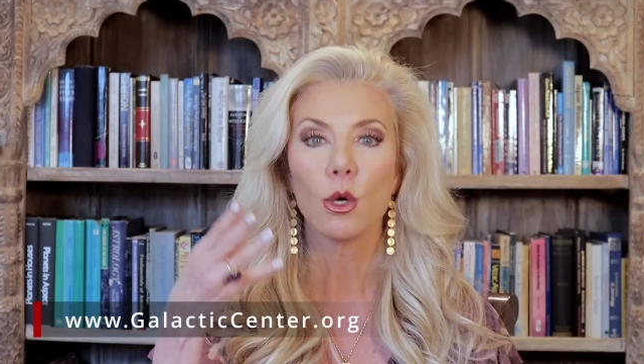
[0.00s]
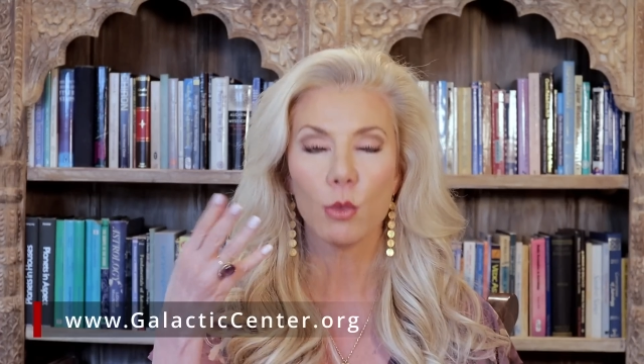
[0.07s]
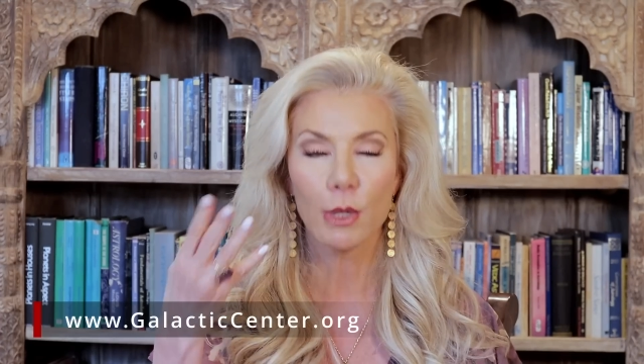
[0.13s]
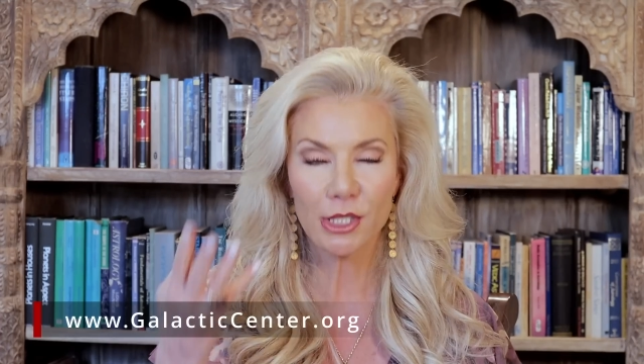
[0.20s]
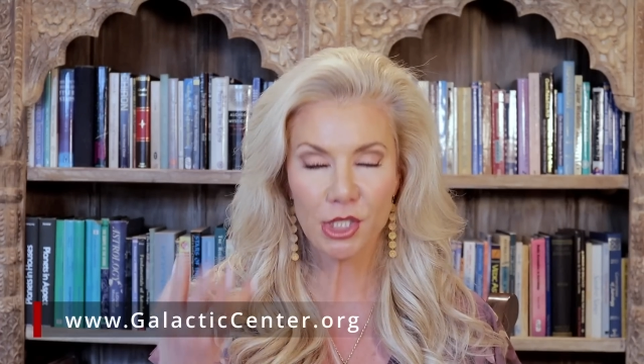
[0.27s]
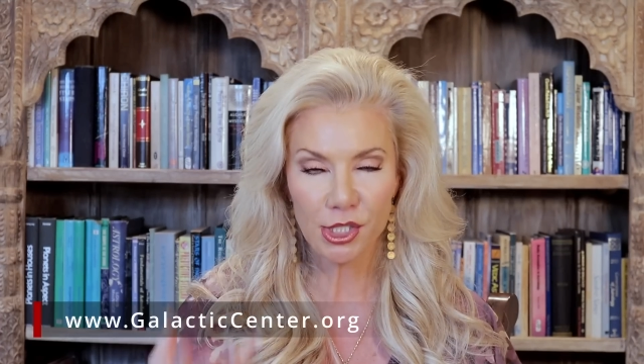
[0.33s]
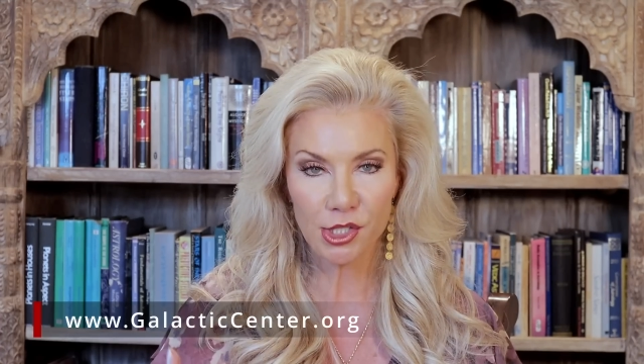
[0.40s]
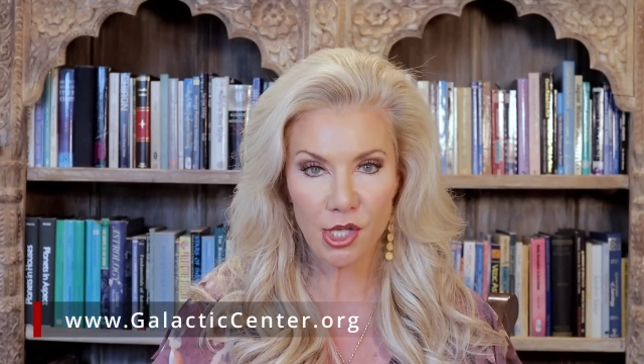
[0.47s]

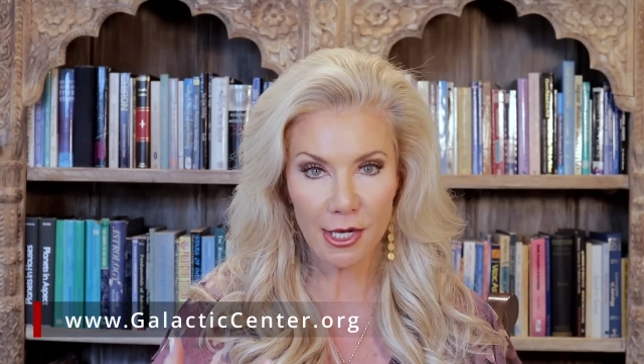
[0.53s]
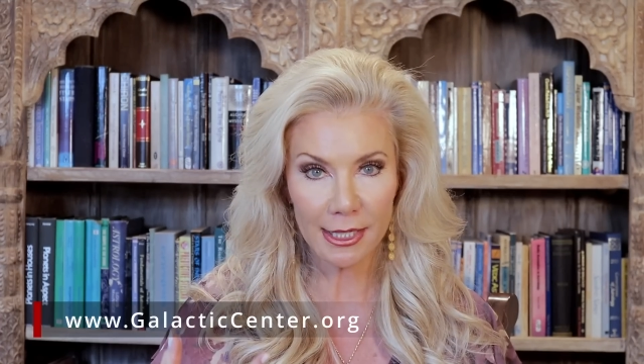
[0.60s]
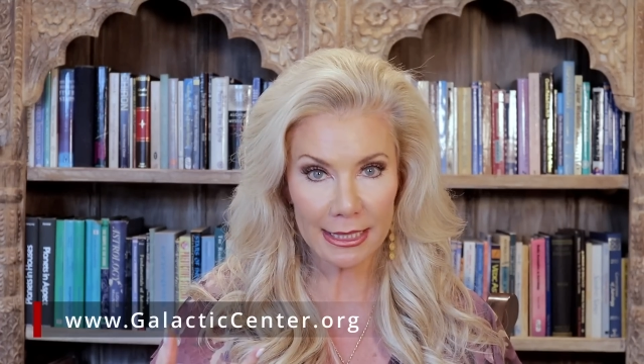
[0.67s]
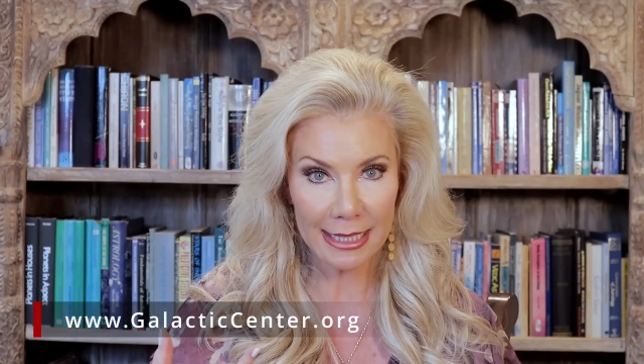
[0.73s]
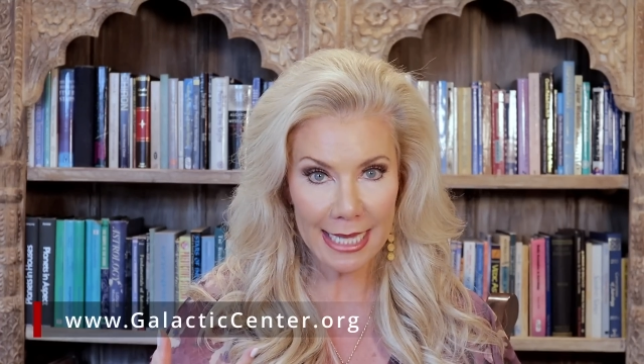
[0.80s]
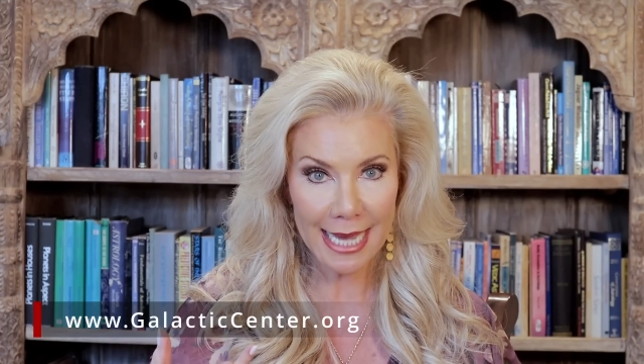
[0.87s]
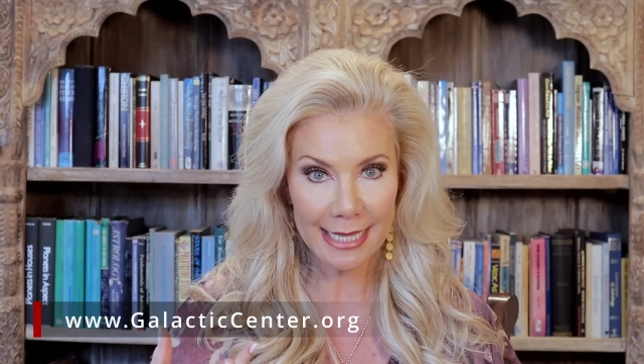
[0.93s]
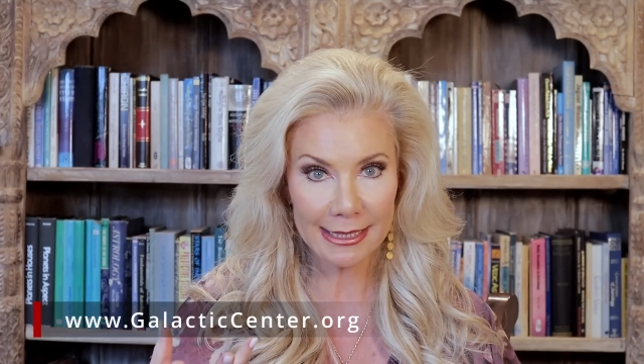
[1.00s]
which is on
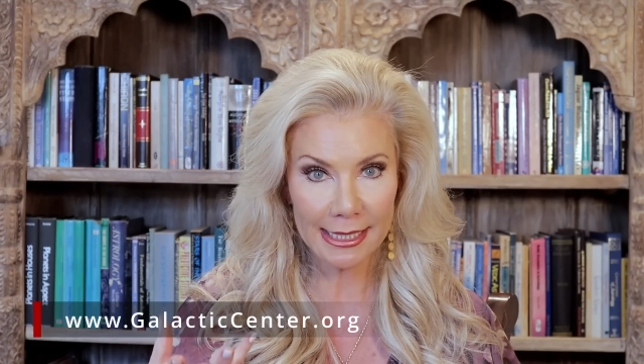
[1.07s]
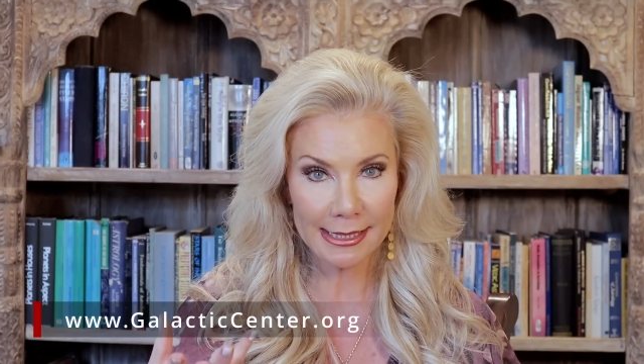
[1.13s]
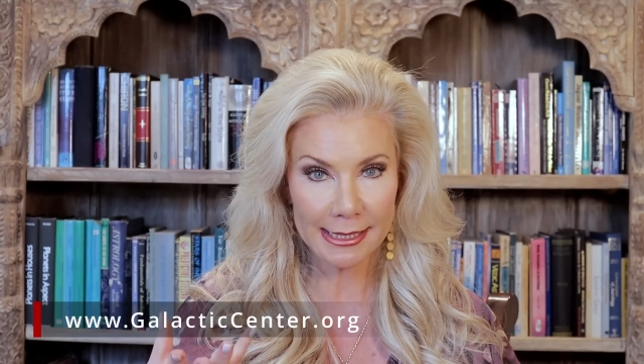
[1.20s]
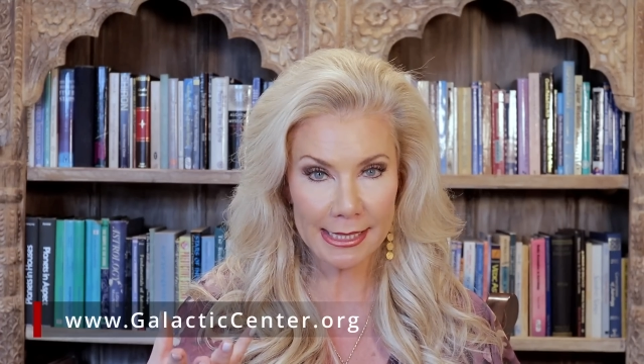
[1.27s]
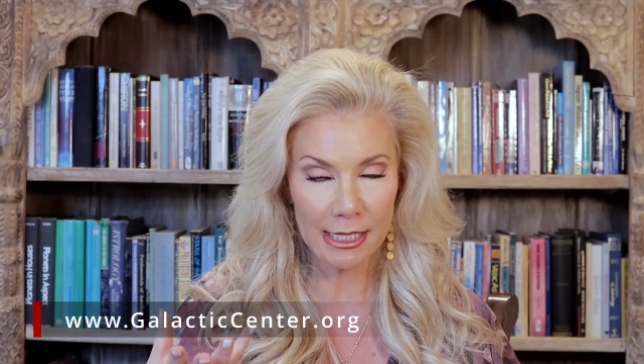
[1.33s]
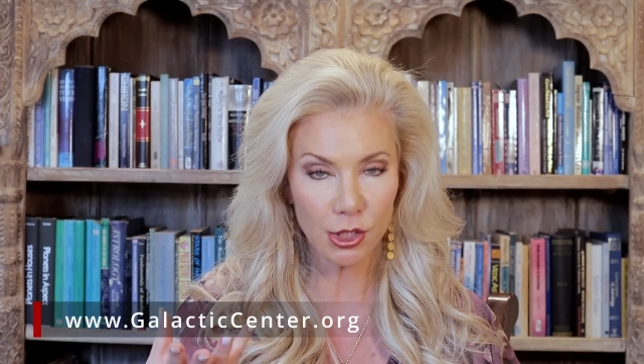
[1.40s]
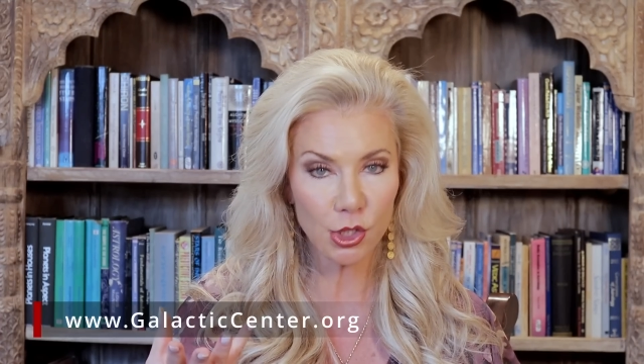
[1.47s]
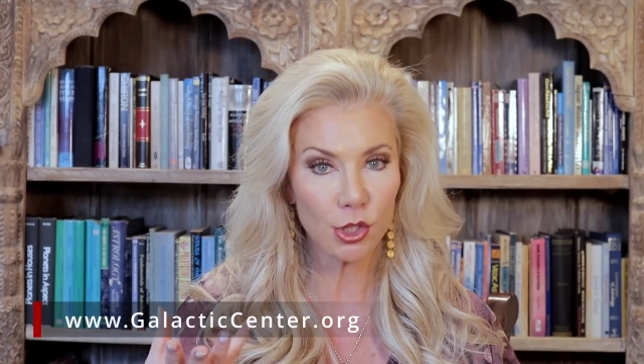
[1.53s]

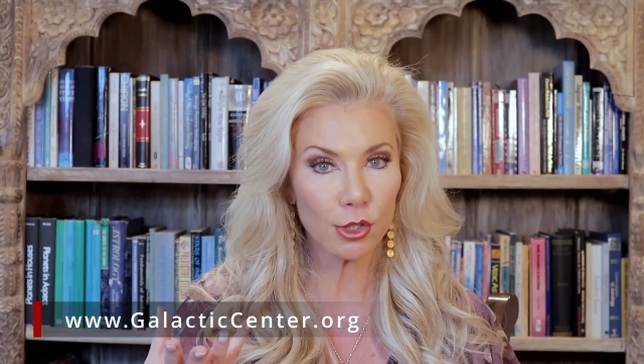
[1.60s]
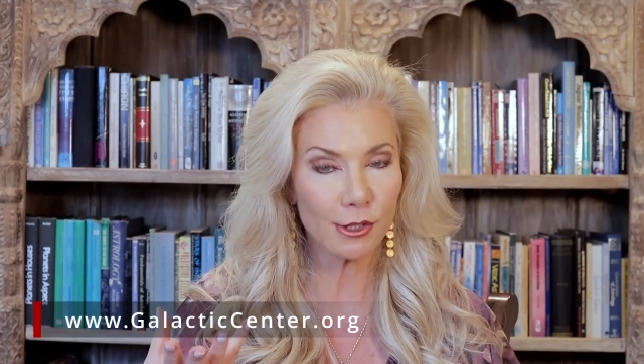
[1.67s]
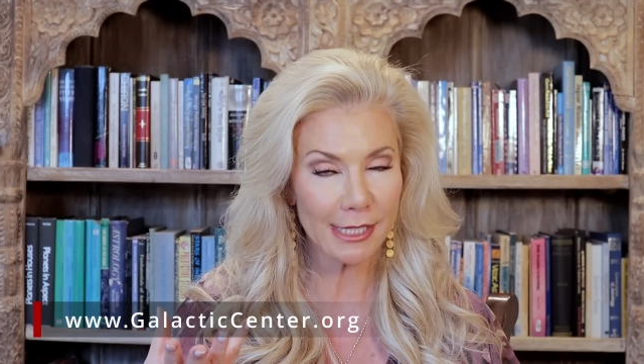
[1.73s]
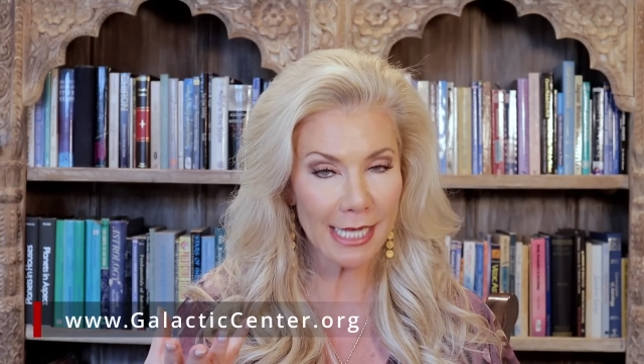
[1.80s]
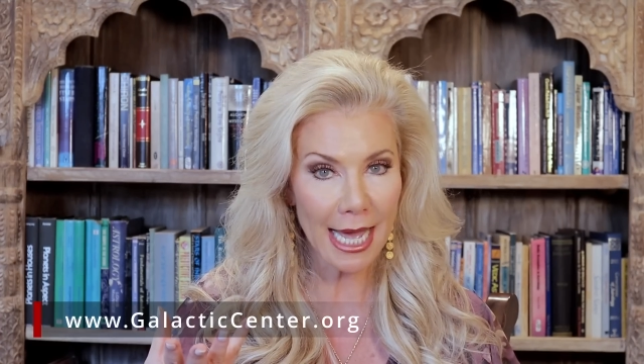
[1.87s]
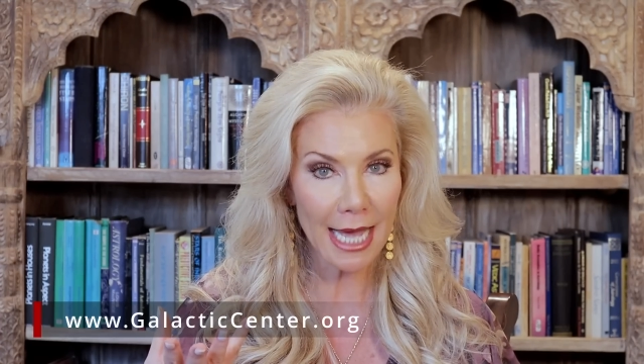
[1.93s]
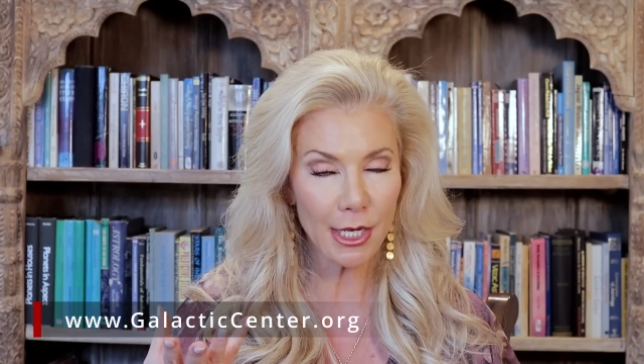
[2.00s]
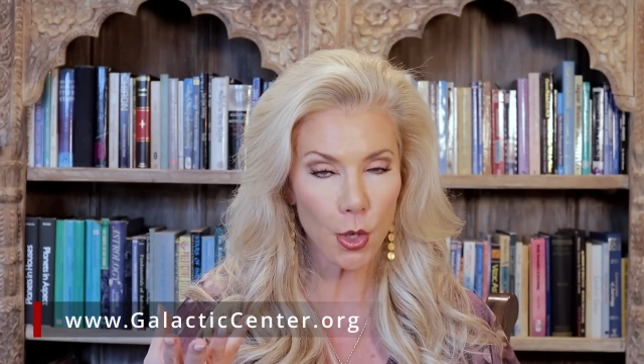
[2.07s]

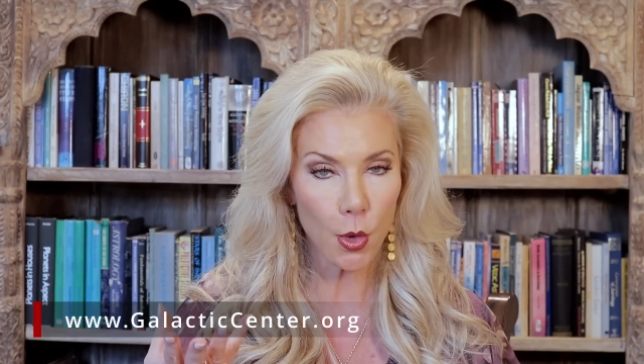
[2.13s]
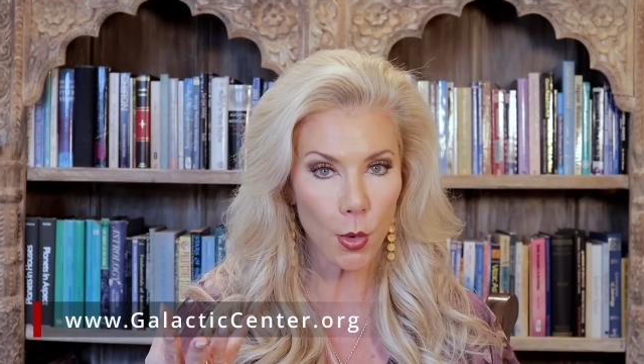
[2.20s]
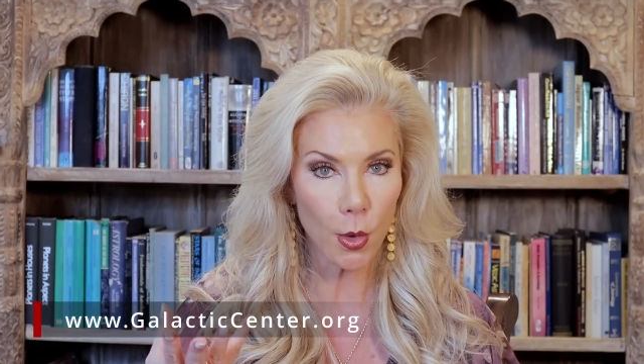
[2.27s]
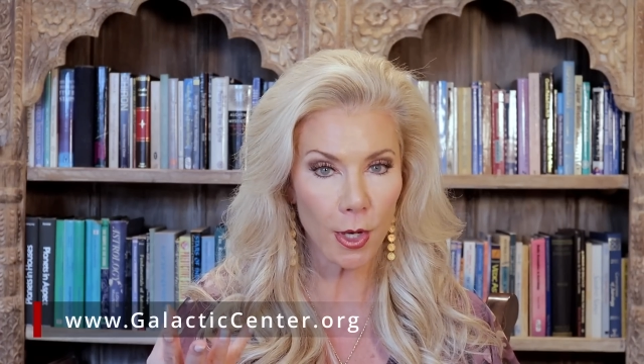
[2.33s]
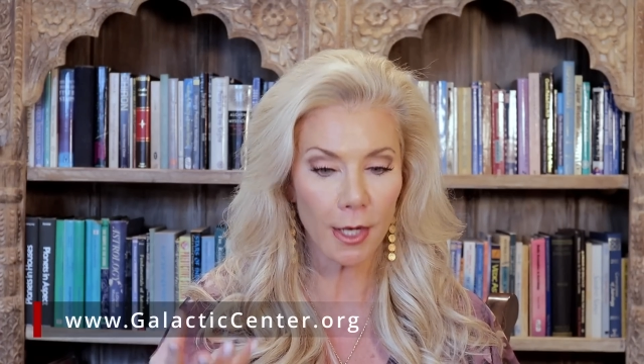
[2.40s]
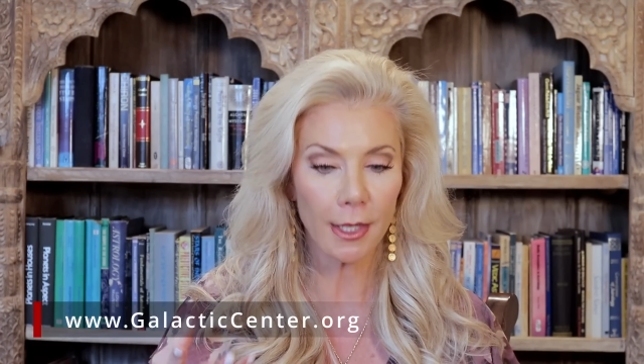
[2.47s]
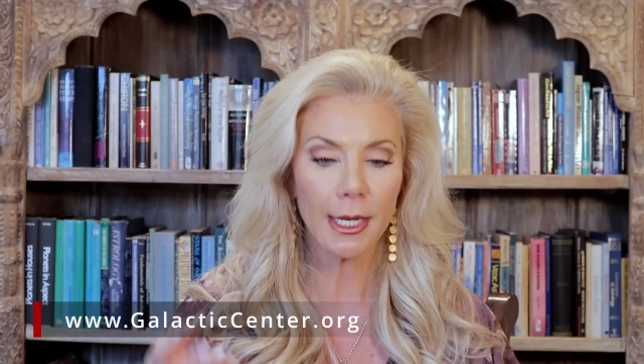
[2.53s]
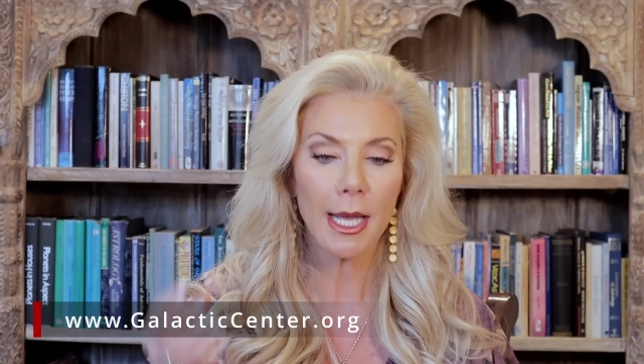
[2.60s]

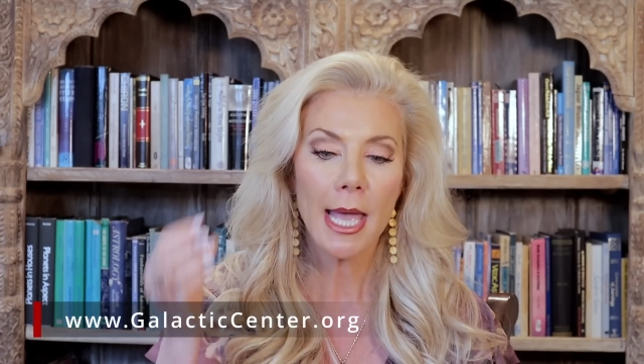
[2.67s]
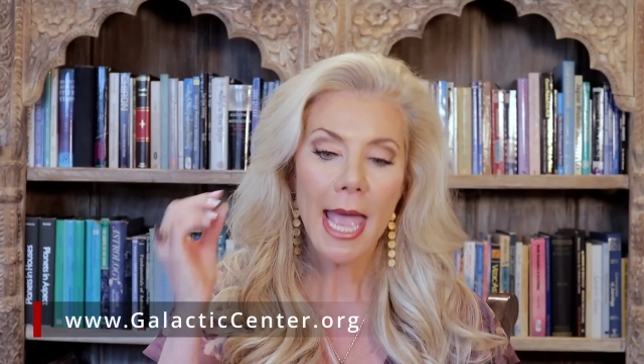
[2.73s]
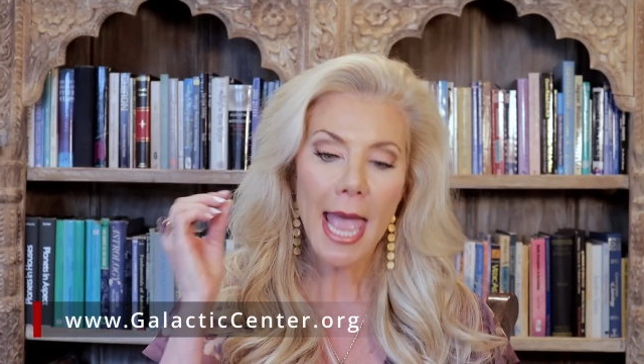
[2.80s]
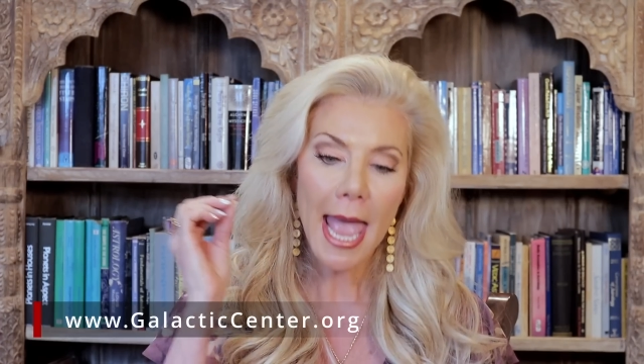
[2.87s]
galacticcenter.org